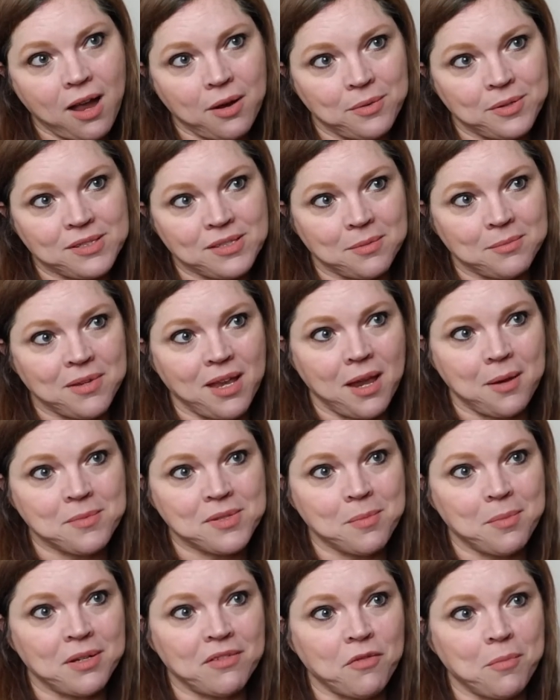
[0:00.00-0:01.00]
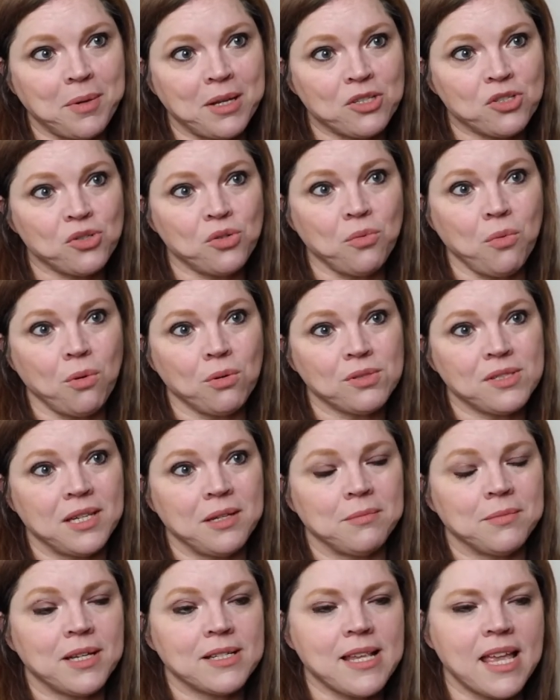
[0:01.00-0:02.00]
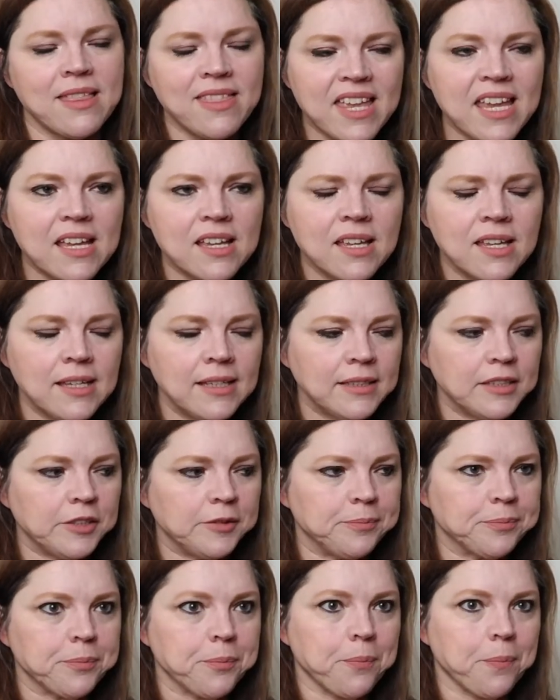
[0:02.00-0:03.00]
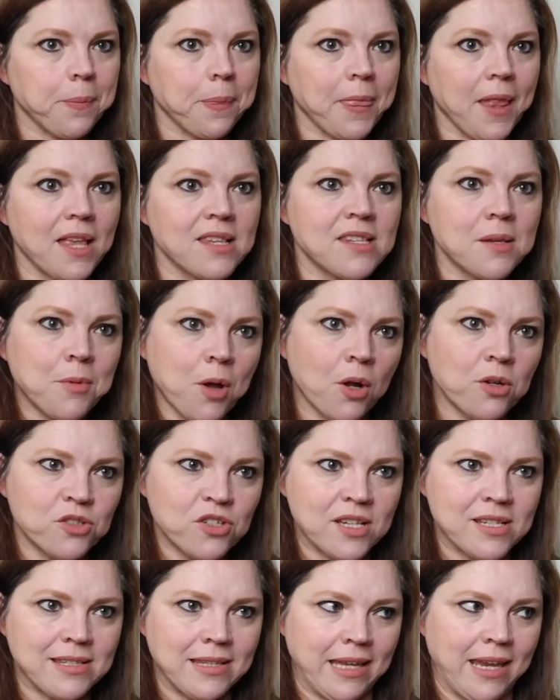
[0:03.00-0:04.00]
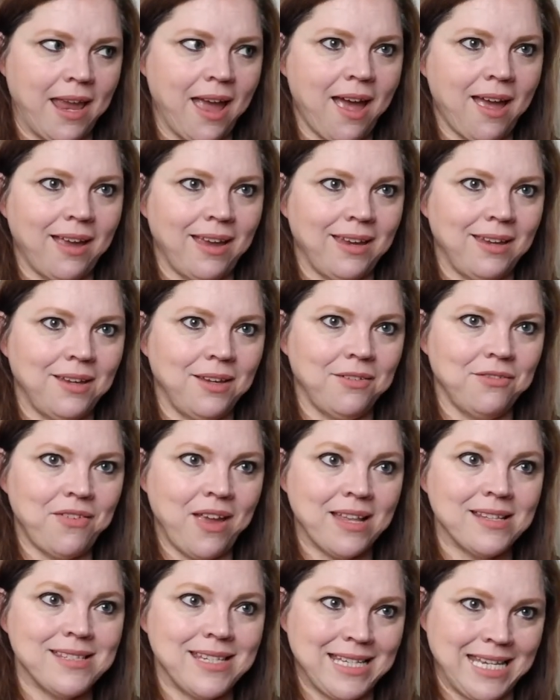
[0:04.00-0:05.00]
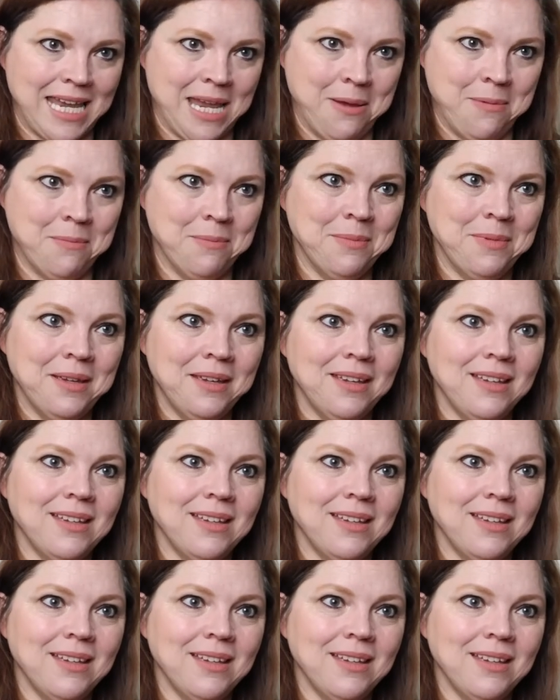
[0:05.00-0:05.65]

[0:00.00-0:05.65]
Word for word: was sometimes a bit of a bitch towards him because I think subconsciously I fancied him.